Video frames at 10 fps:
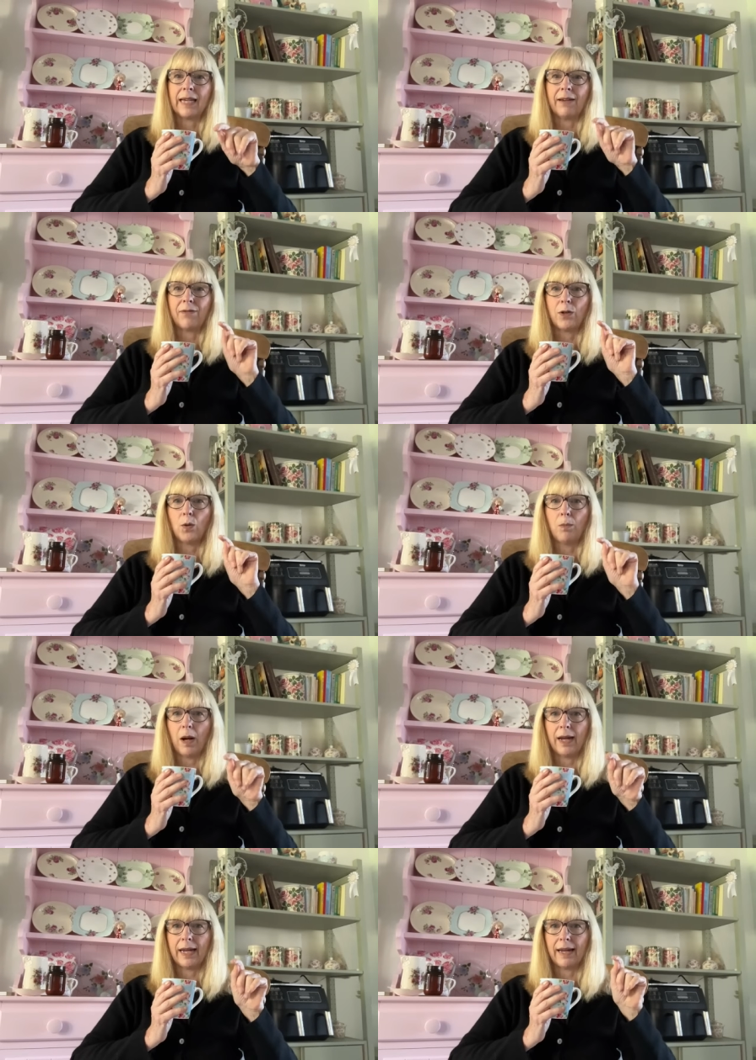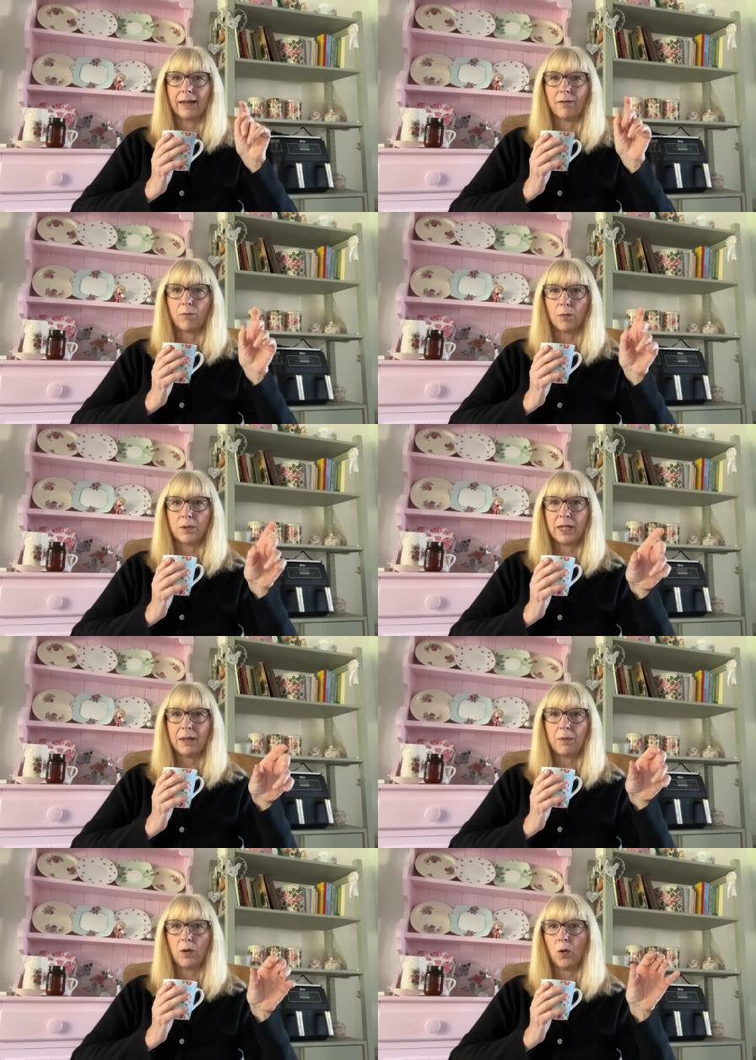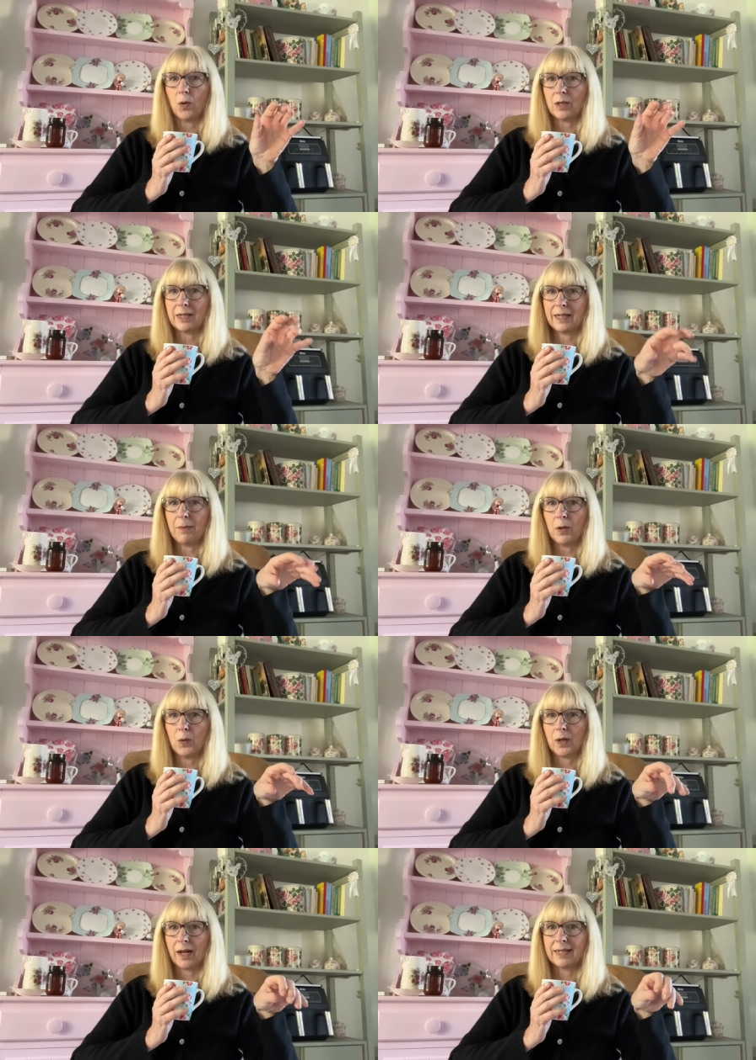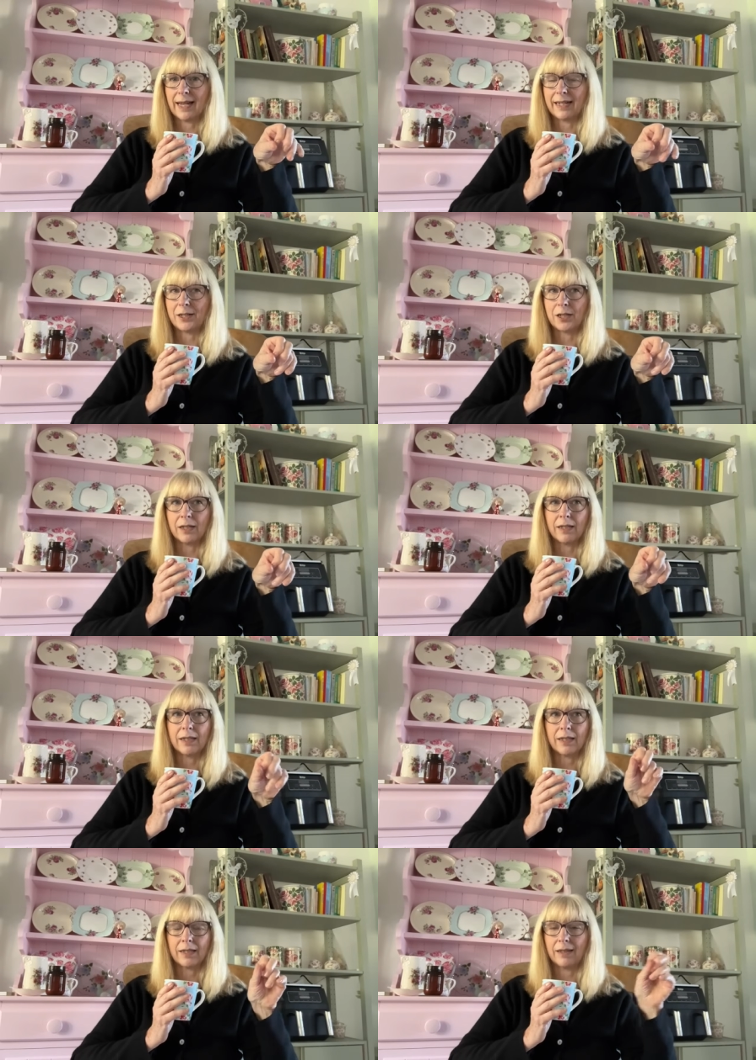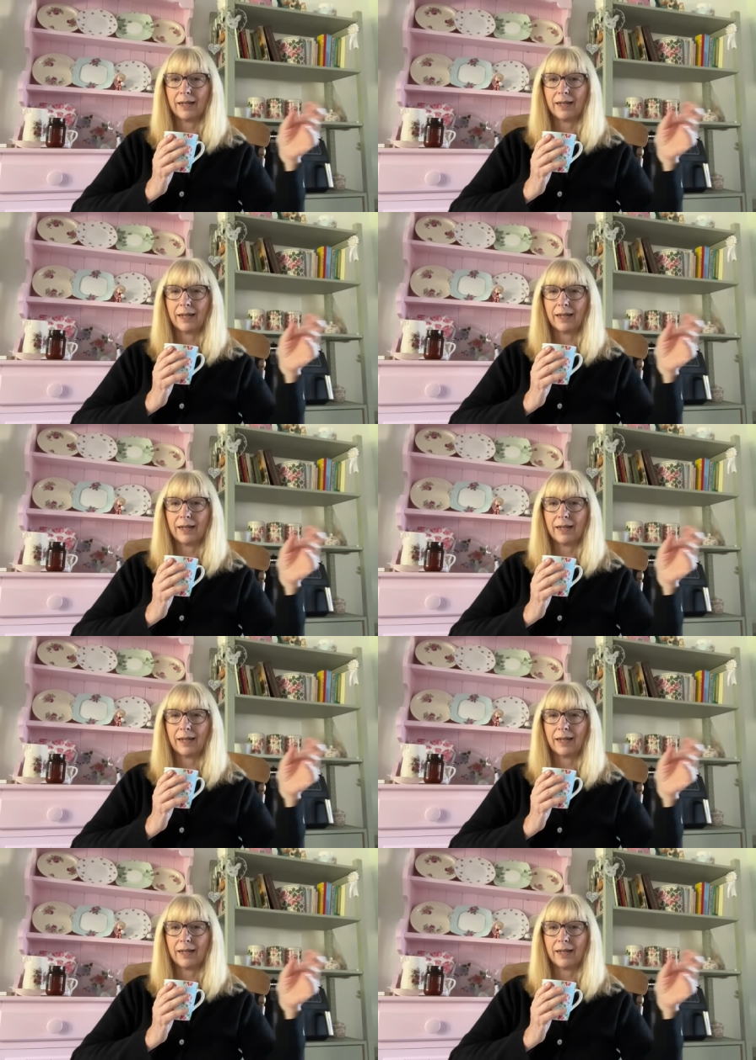if you're buying from Temu or similar organisations